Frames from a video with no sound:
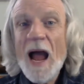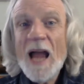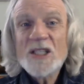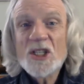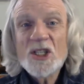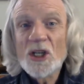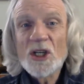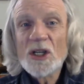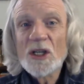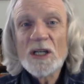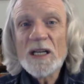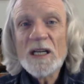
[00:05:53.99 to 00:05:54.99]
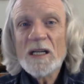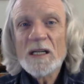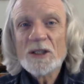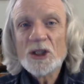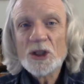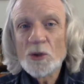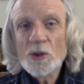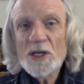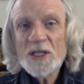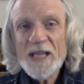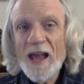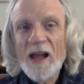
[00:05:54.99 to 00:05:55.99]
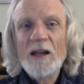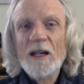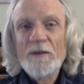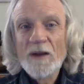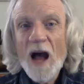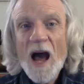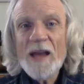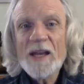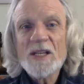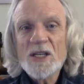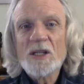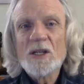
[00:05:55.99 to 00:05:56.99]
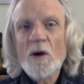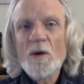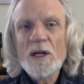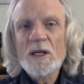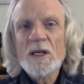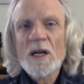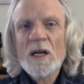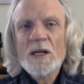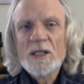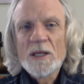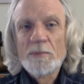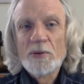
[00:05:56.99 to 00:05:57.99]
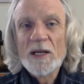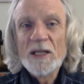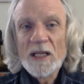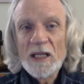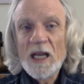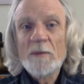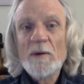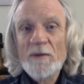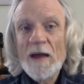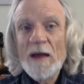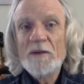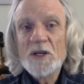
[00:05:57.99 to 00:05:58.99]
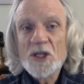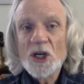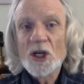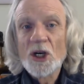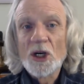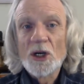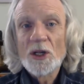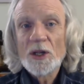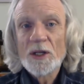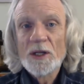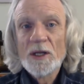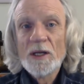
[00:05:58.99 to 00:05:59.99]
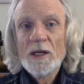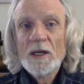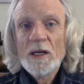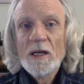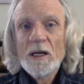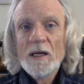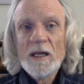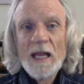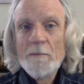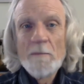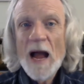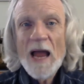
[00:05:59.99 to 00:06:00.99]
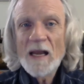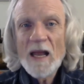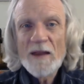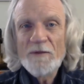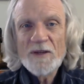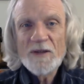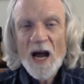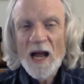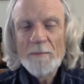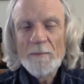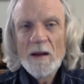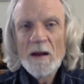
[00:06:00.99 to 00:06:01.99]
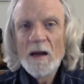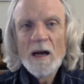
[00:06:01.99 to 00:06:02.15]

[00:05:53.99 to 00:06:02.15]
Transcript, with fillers: I certainly, sure as hell, if God isn't going to bring the kingdom of heaven to earth, in my lifetime.